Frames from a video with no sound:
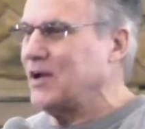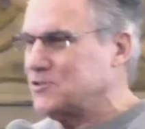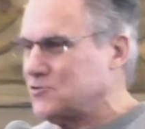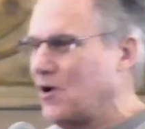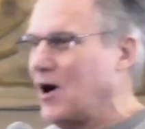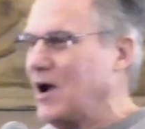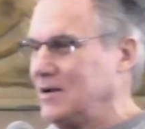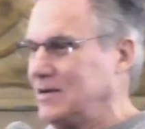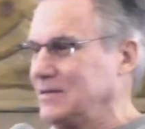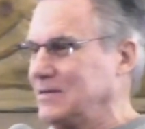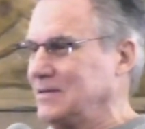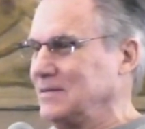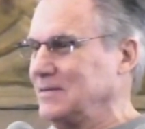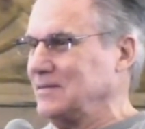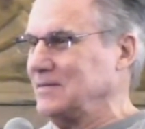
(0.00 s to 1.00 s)
things
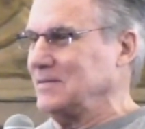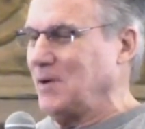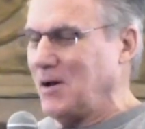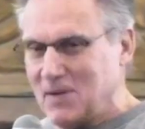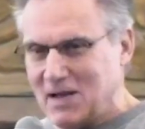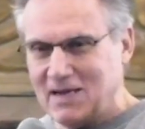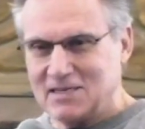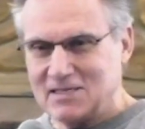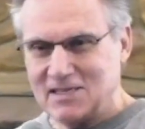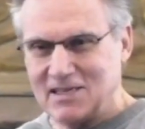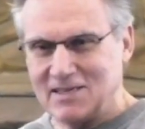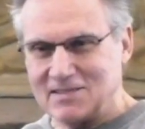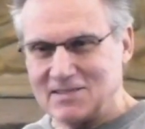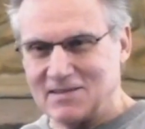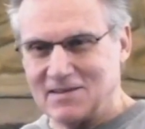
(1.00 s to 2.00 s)
right. Am I making
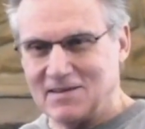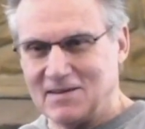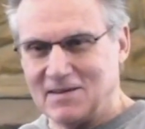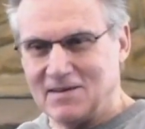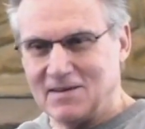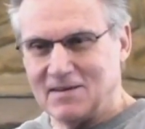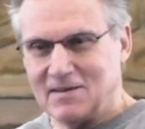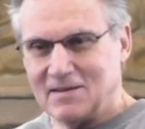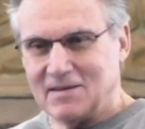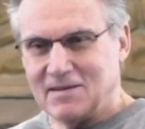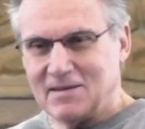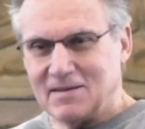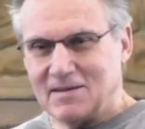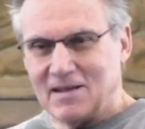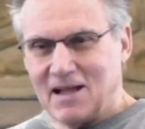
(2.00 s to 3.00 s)
sense?
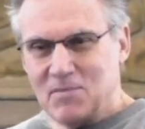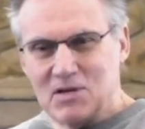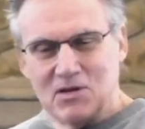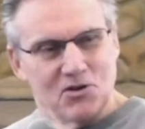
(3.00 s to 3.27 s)
I